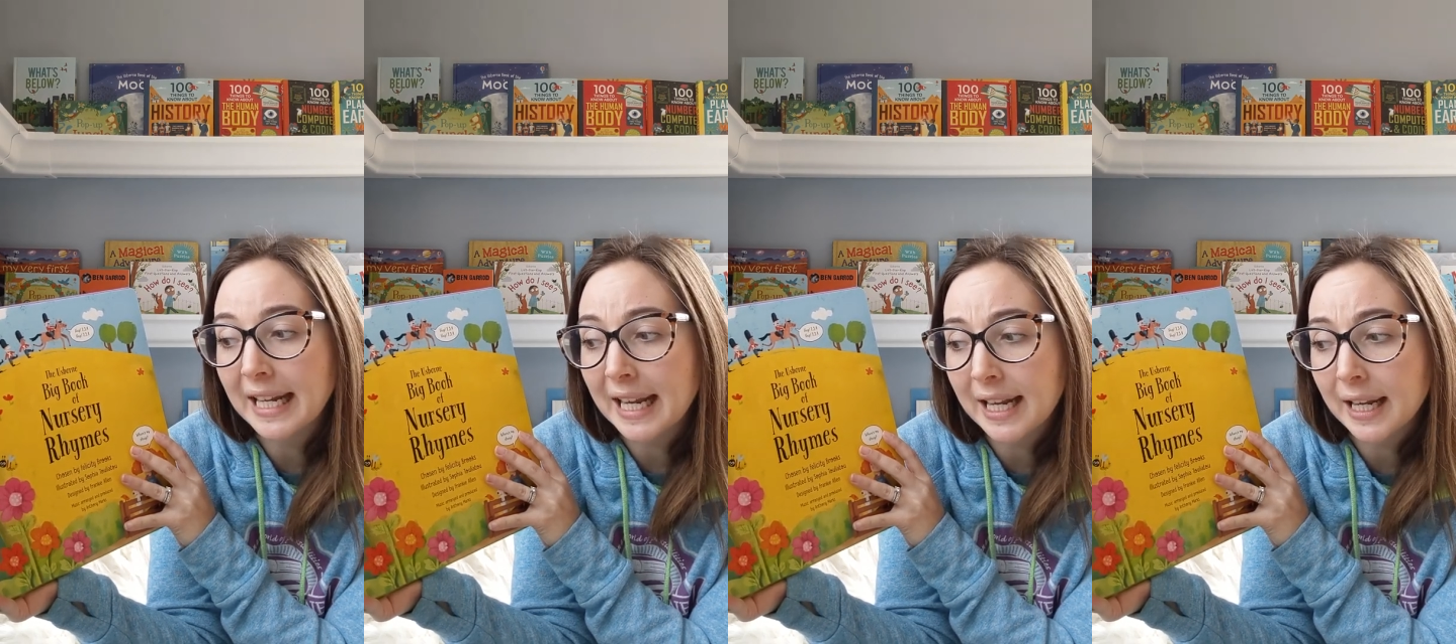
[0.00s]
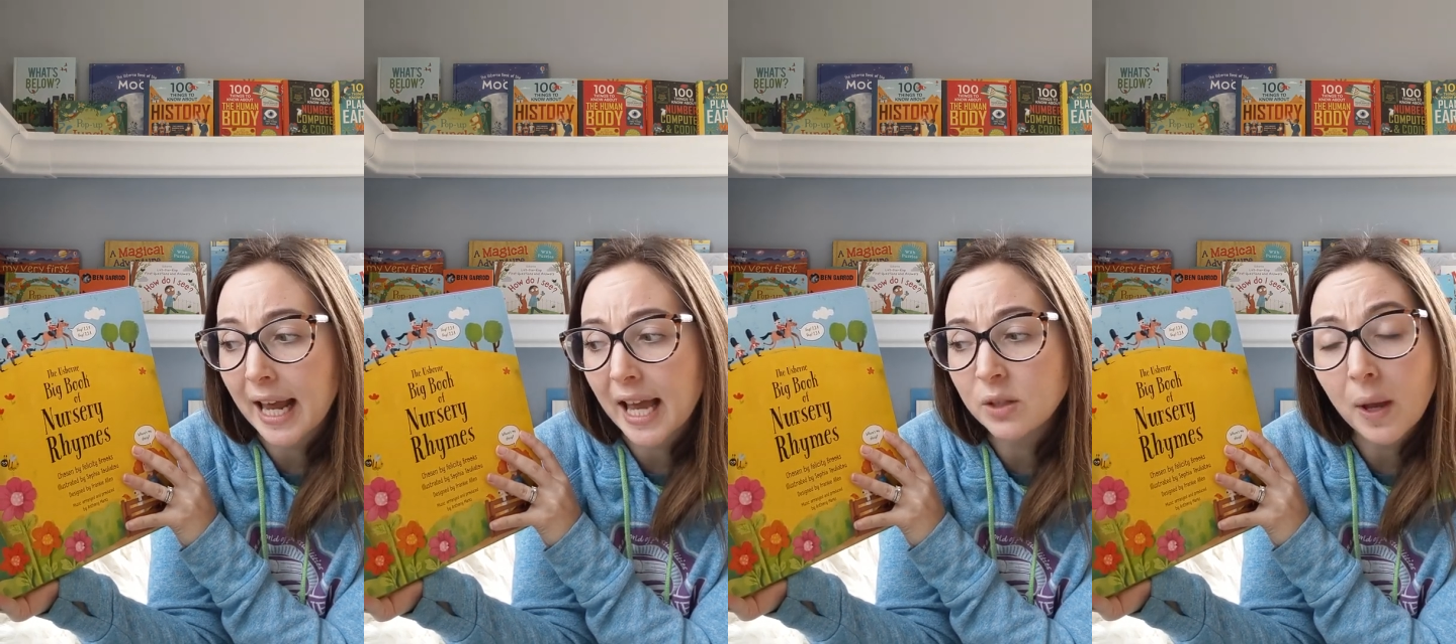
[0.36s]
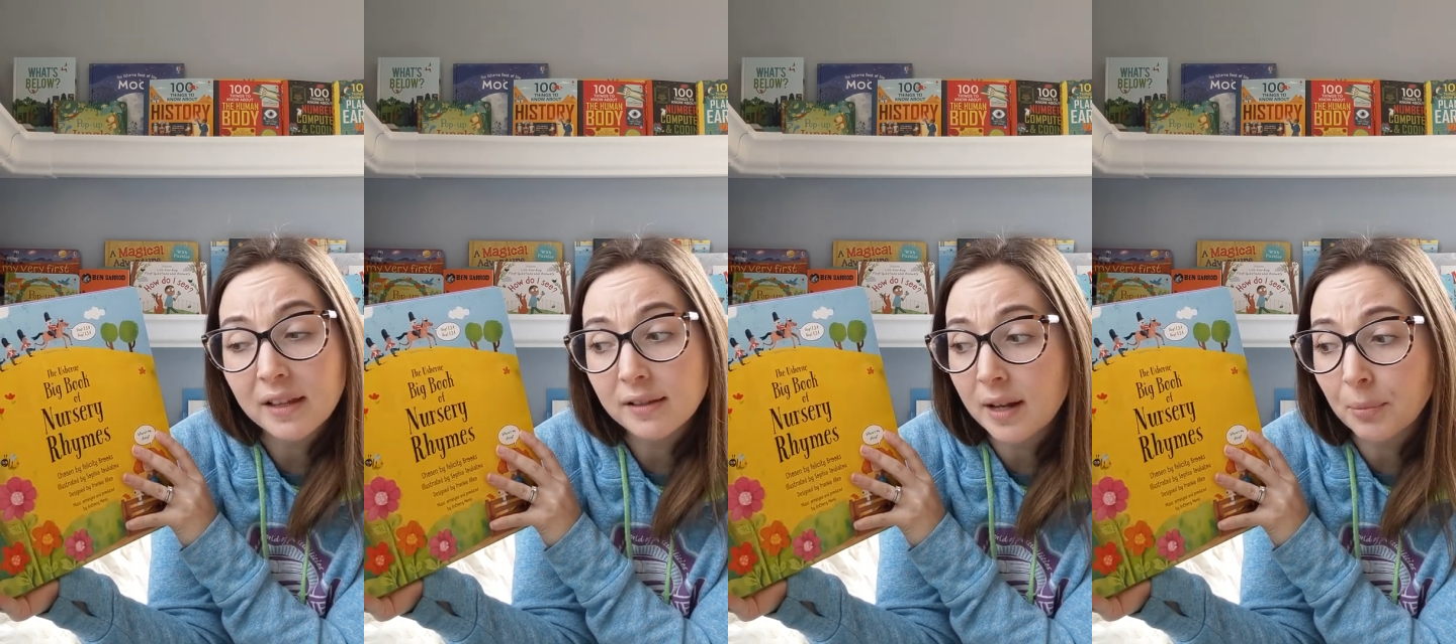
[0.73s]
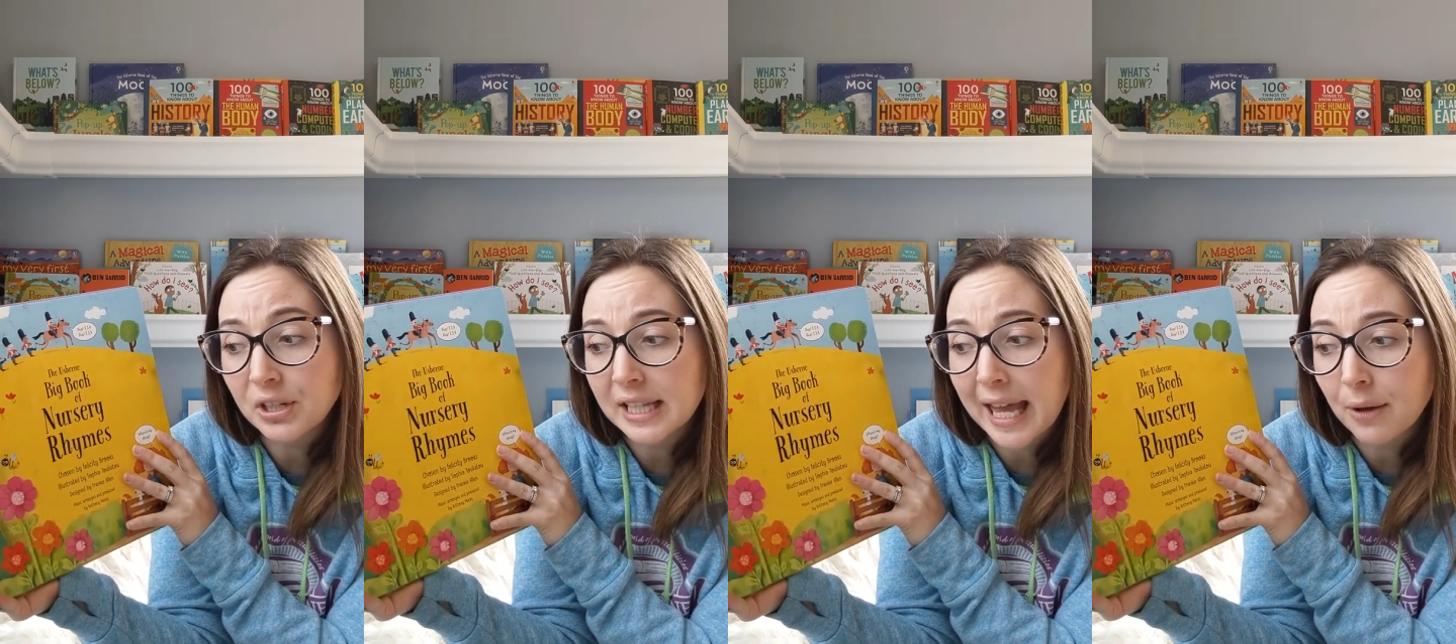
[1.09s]
and in, as well as
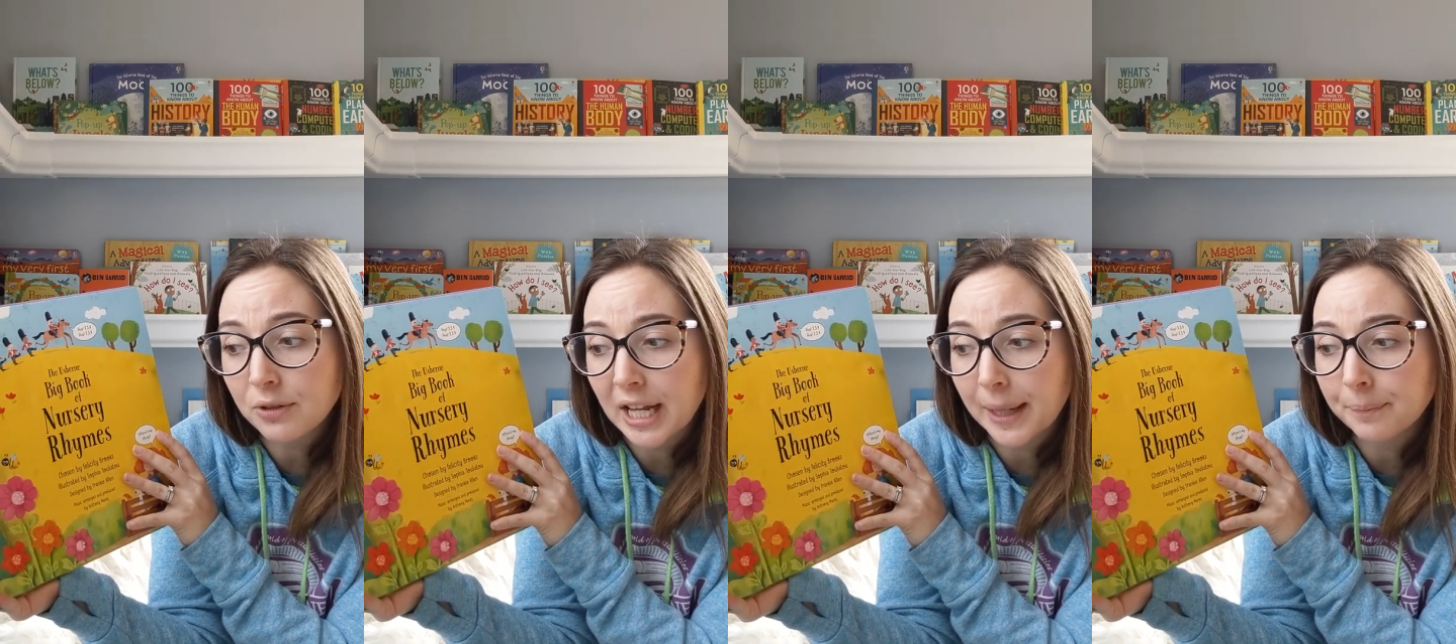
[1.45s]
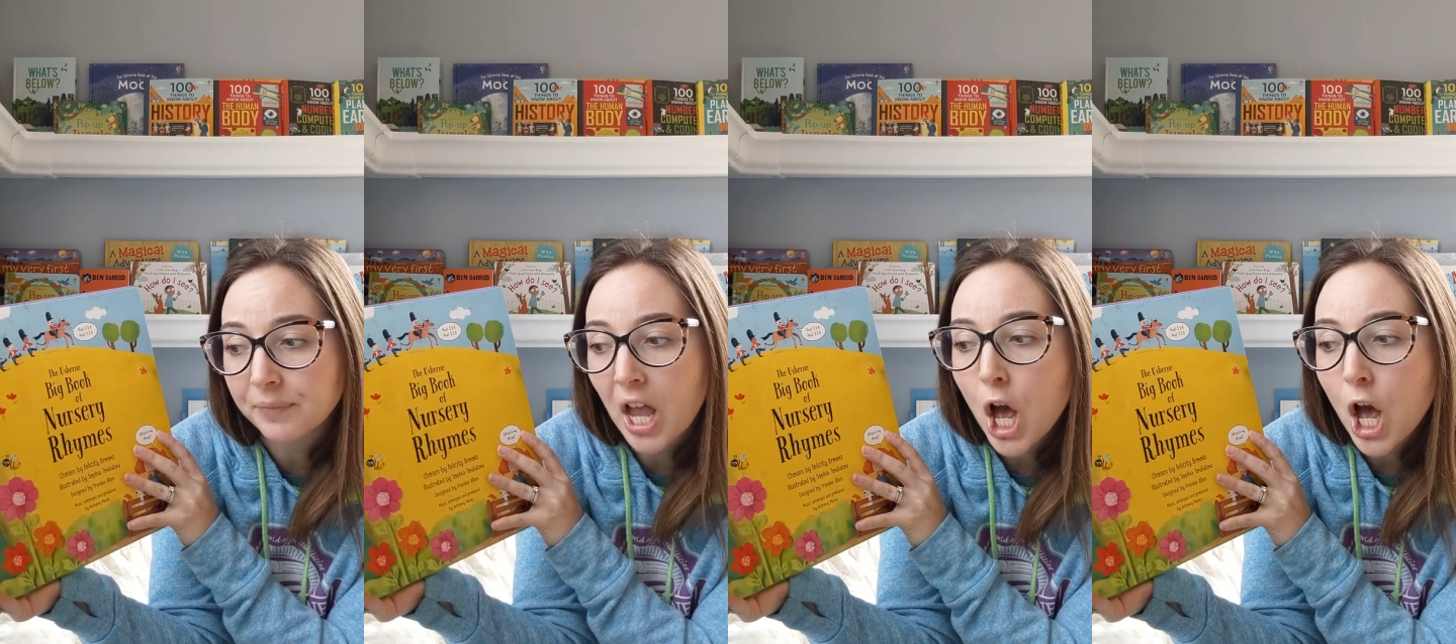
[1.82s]
numbers and counting.